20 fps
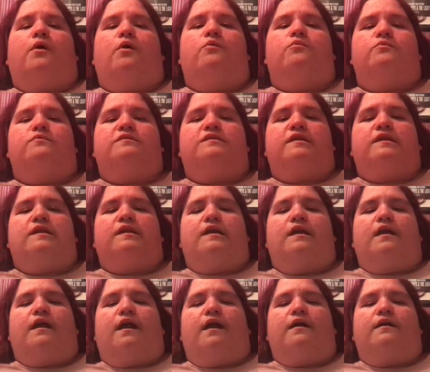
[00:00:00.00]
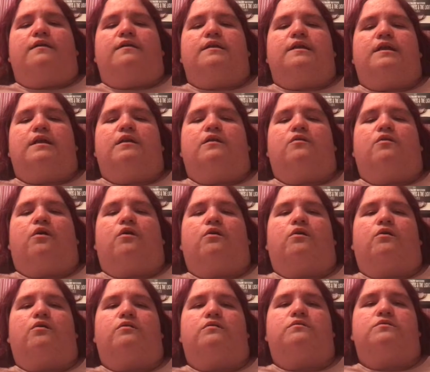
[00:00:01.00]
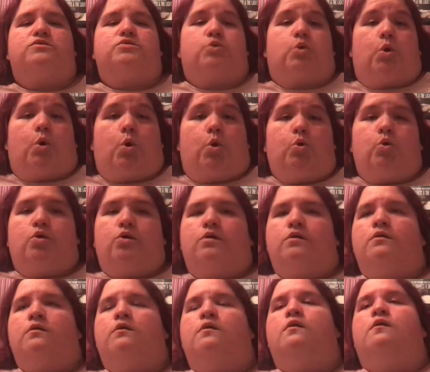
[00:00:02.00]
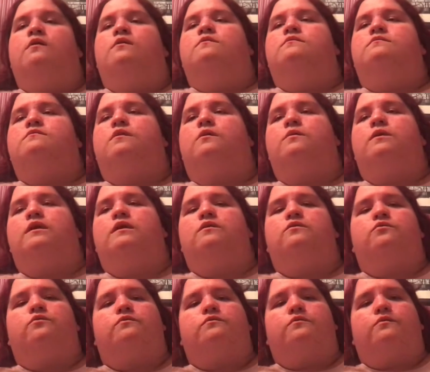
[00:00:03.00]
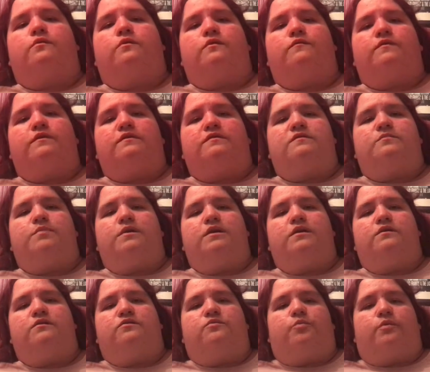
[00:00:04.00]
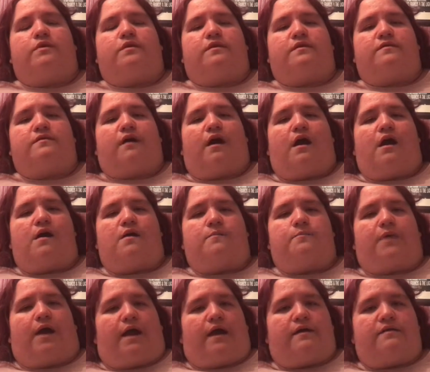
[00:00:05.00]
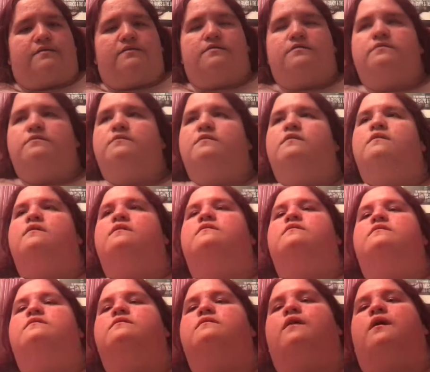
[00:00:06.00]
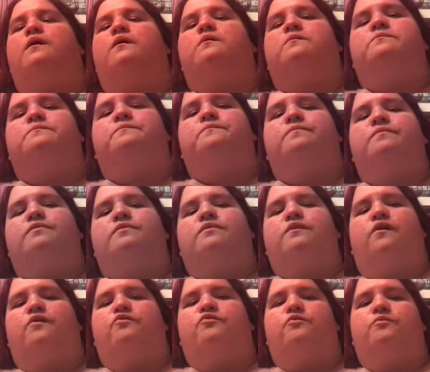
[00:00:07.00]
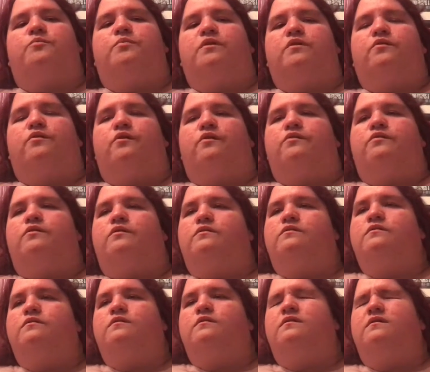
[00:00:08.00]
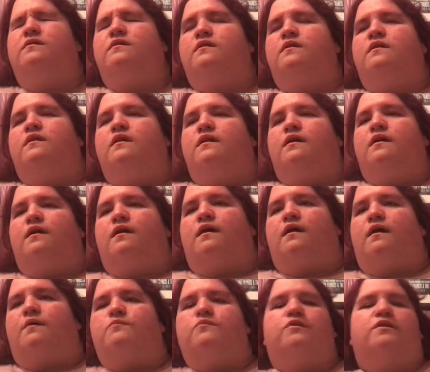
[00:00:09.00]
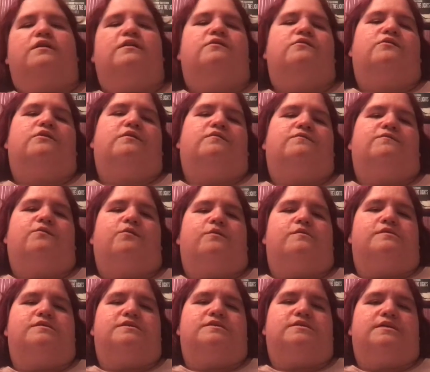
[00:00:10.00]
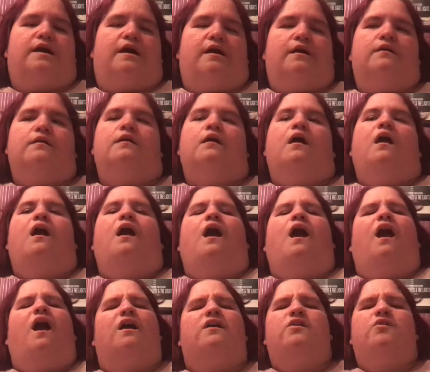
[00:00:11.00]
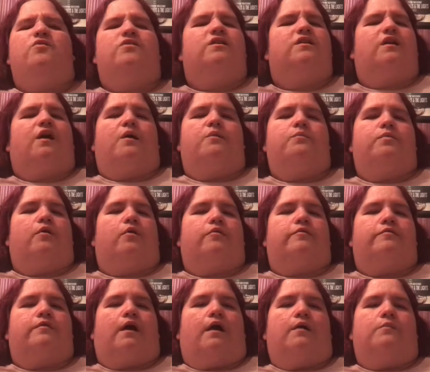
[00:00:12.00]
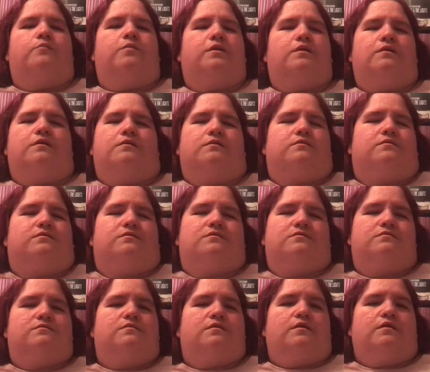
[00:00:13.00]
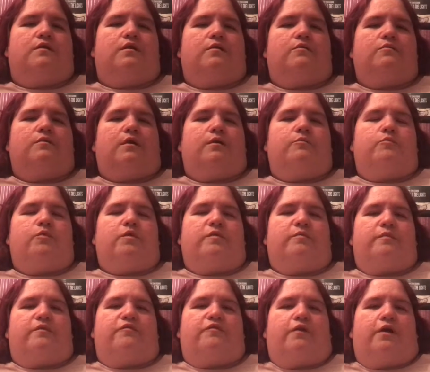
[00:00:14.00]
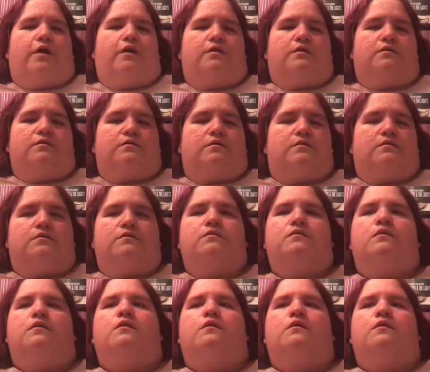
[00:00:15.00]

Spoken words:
palsy and he can't talk, so he does all of his speech with his iPad. So that should be good. I'm really looking forward to that. I don't think I'll blog that because, you know, I'm with my friend and